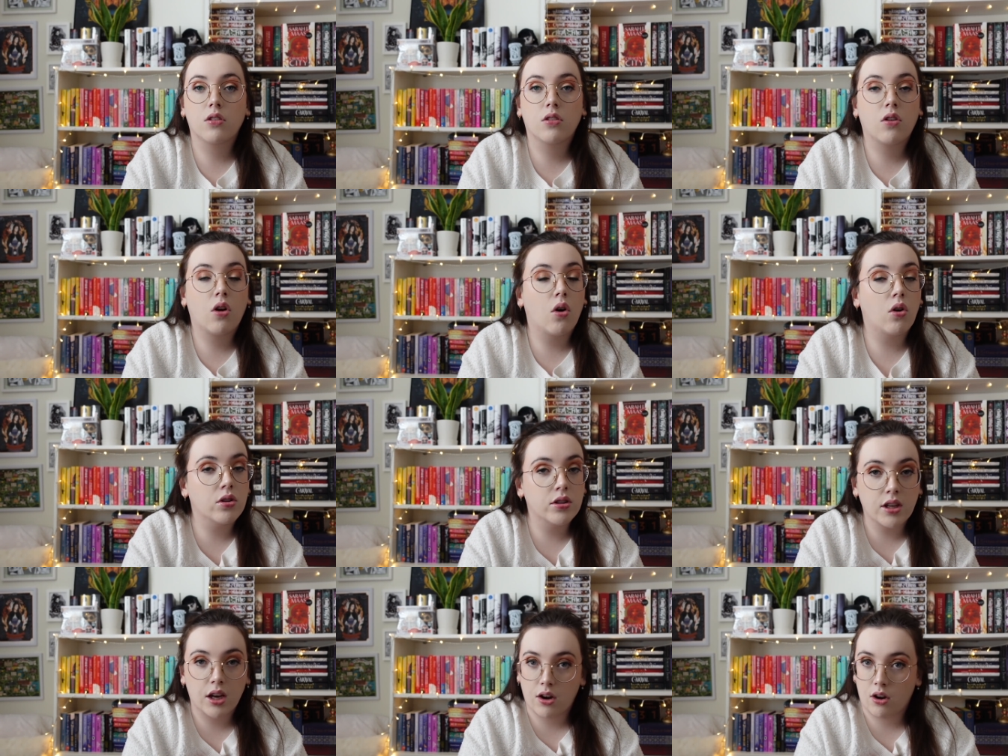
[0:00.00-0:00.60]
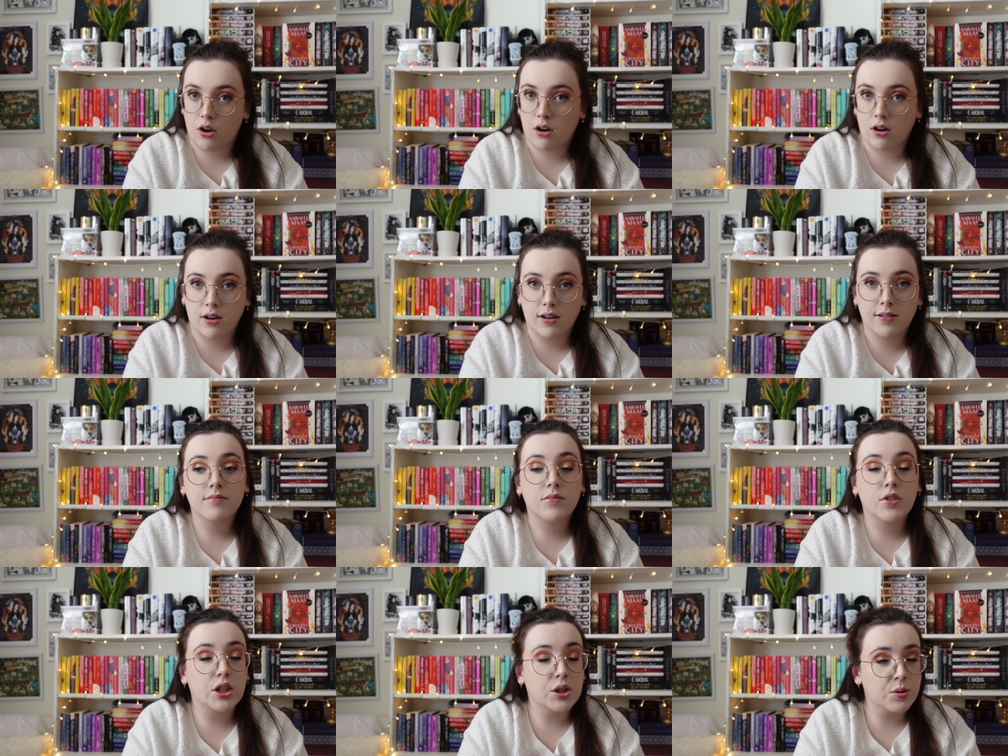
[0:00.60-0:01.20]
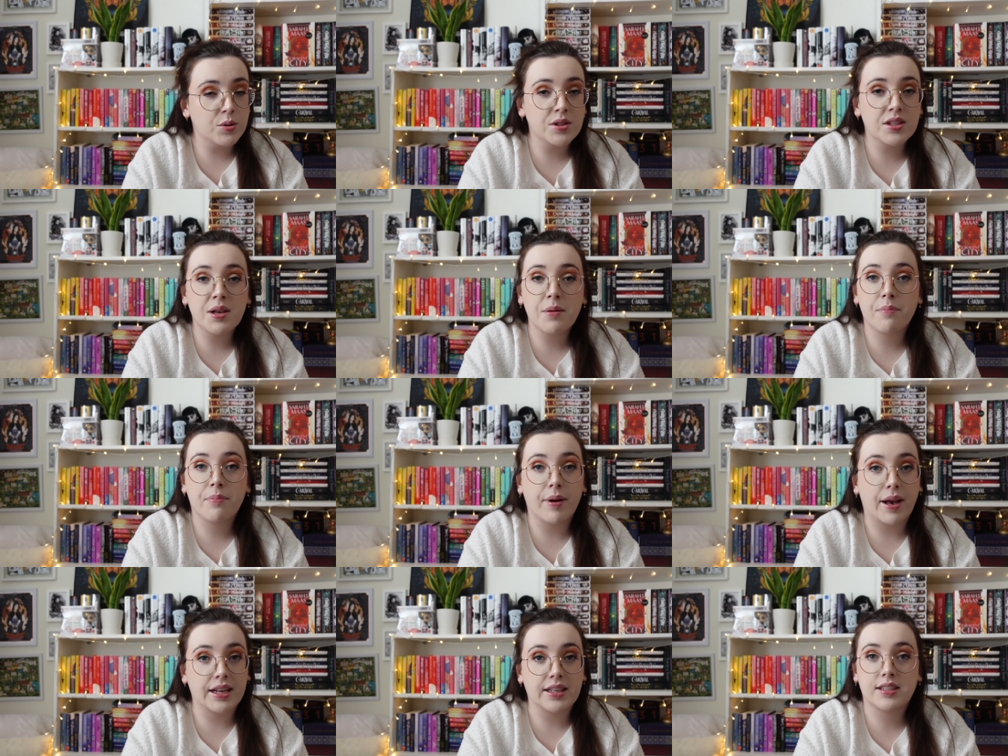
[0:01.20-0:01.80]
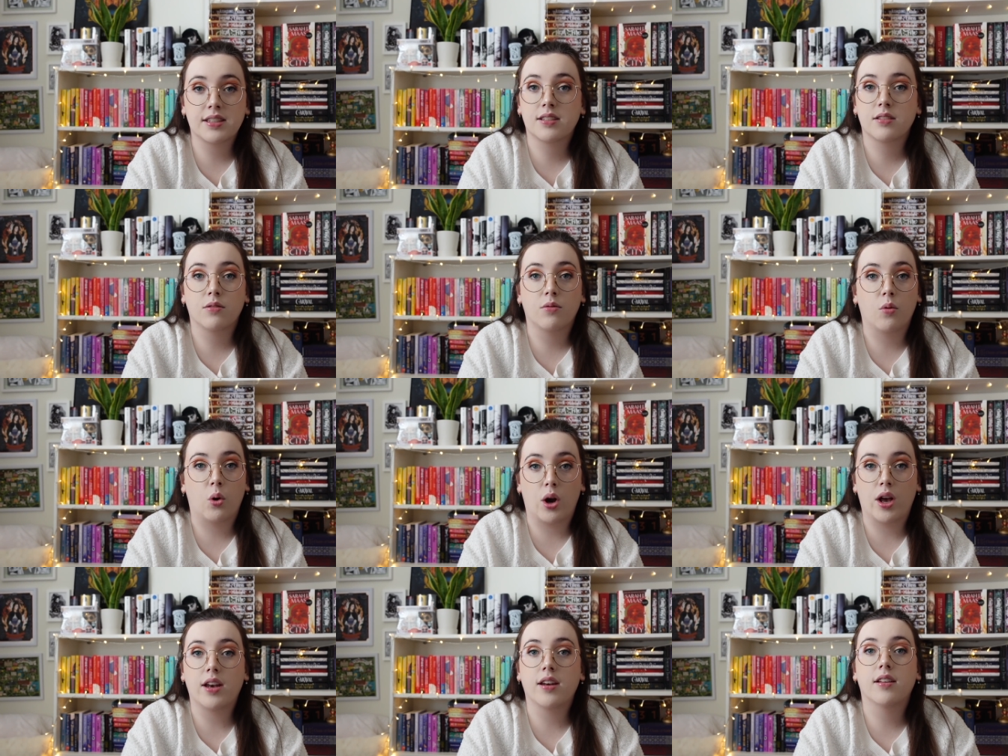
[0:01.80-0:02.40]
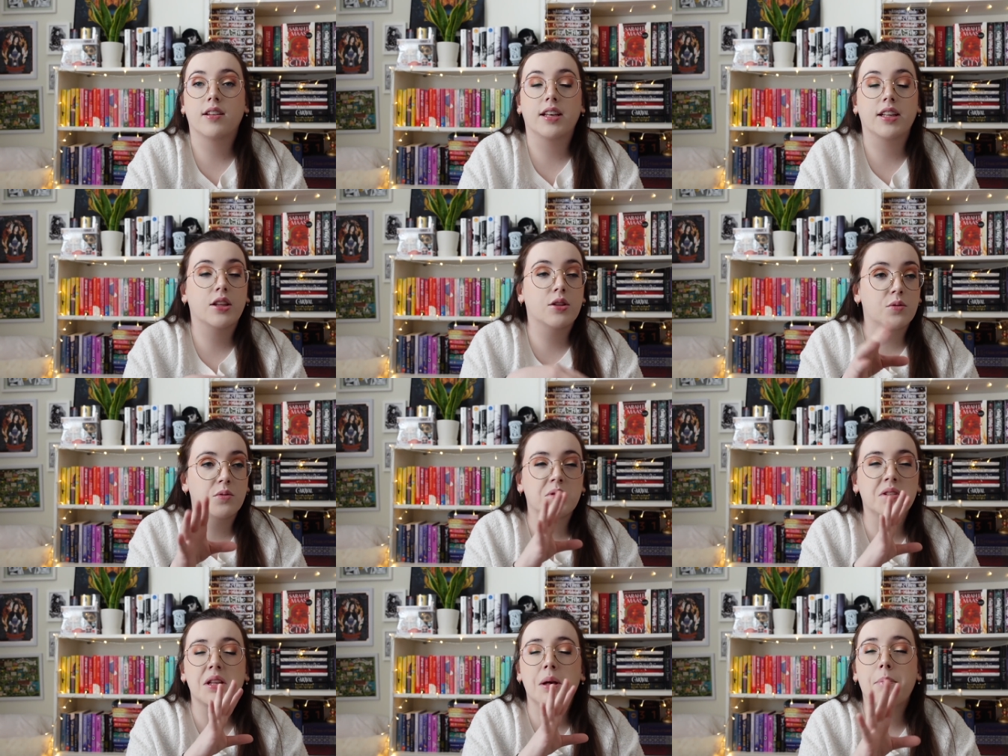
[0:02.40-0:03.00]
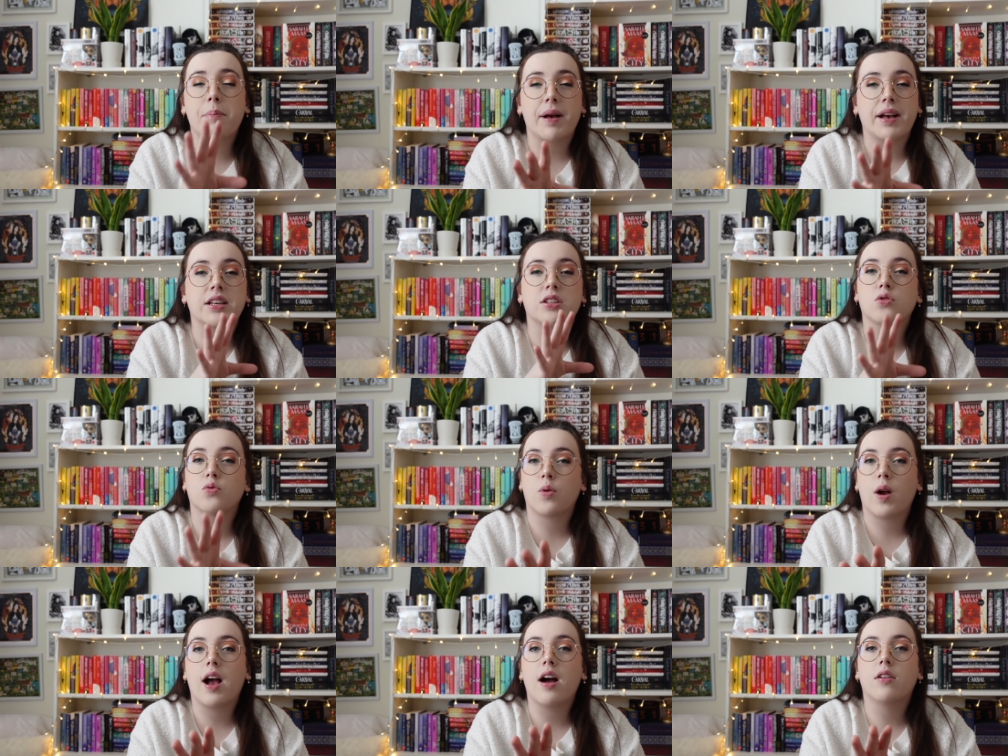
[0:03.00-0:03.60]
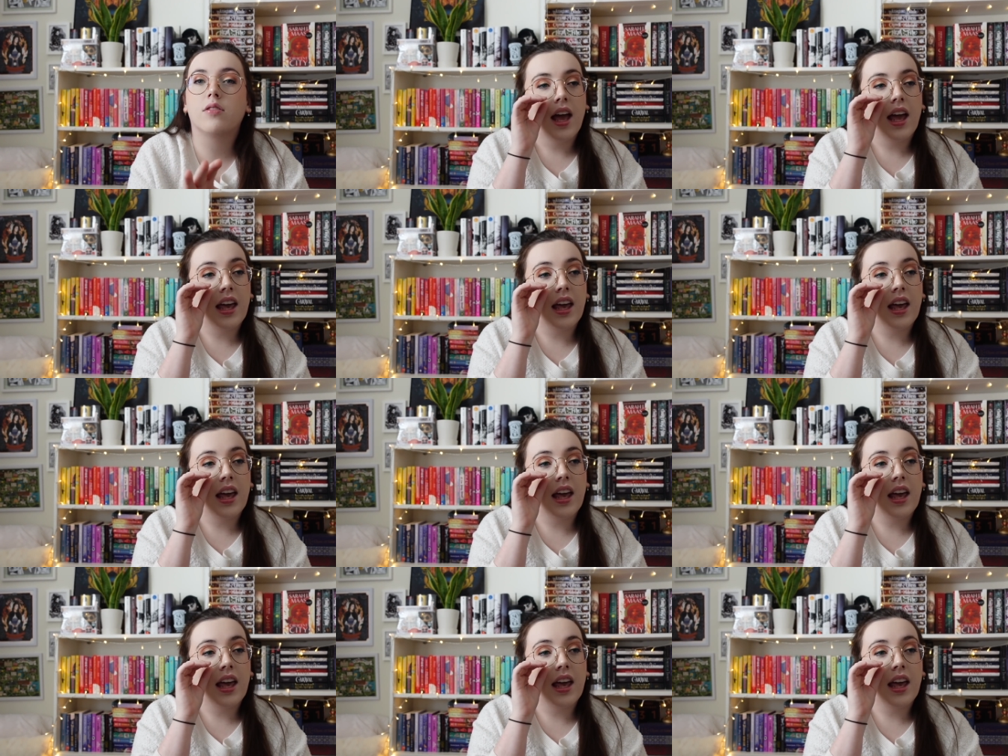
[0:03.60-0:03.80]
cold dead heart, this was the best one. Like this was the best round.